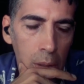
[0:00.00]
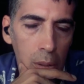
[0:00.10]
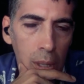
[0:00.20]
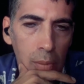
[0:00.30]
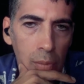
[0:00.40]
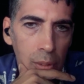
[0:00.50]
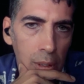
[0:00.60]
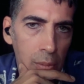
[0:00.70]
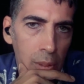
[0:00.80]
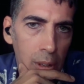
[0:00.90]
you know, give
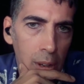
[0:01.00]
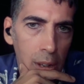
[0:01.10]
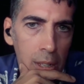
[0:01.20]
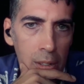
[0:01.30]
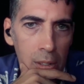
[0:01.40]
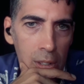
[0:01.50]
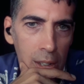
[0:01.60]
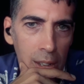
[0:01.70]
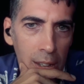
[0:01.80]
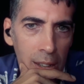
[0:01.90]
give the audience
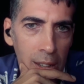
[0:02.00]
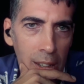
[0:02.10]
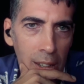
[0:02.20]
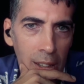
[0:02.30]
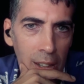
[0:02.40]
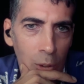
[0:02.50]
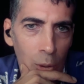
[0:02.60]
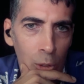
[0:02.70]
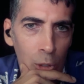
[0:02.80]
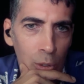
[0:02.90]
uh, the the
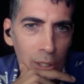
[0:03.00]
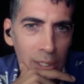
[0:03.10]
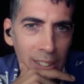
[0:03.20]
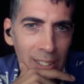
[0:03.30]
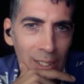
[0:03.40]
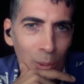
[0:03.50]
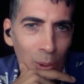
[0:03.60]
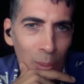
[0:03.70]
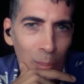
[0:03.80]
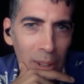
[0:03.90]
groceries, as it
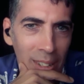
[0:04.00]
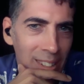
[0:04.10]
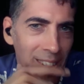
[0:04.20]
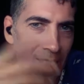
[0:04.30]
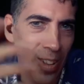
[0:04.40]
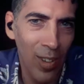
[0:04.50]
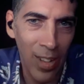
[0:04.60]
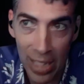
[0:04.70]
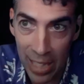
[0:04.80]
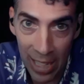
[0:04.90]
were, but you know,
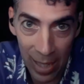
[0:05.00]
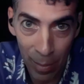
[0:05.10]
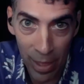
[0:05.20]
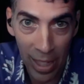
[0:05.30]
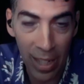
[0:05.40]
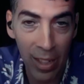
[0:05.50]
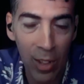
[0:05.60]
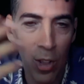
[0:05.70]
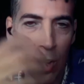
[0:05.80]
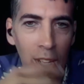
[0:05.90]
like get them to get a
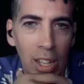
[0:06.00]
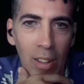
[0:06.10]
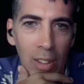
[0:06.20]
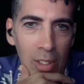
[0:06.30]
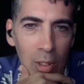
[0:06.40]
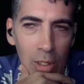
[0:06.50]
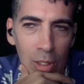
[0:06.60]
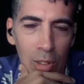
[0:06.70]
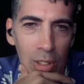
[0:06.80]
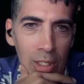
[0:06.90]
good look at all these
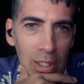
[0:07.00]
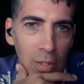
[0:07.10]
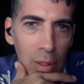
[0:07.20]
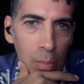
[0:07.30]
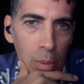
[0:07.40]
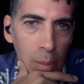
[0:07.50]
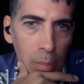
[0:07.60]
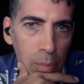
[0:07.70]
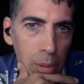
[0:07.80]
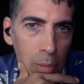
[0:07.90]
creatures and stuff. They but
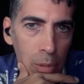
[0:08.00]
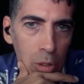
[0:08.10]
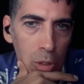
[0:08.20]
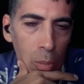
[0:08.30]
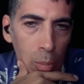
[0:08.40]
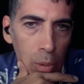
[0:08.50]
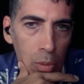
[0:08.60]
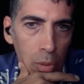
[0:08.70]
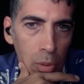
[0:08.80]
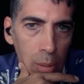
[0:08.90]
they, they were just so
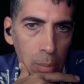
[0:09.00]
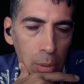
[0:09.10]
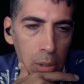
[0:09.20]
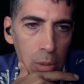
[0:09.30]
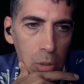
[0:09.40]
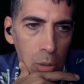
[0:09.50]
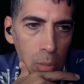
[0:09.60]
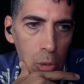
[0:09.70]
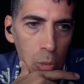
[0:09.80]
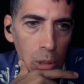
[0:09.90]
beautiful and they put such
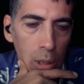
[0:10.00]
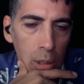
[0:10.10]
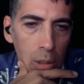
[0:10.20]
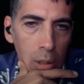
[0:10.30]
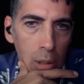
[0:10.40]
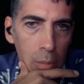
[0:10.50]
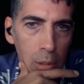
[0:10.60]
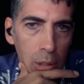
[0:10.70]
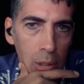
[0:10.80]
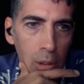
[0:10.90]
so much work into them.
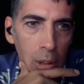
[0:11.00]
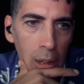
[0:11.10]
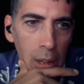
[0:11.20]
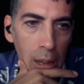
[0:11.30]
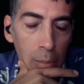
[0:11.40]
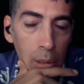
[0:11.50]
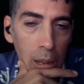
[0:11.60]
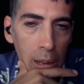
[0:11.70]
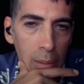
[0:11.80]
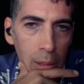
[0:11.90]
So I'm
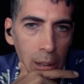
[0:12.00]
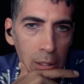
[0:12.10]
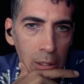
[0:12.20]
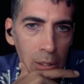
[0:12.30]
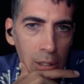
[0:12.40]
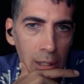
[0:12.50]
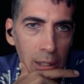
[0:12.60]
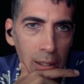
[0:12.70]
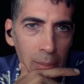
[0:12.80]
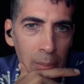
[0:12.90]
glad I'm glad you dug
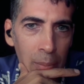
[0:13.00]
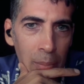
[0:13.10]
it.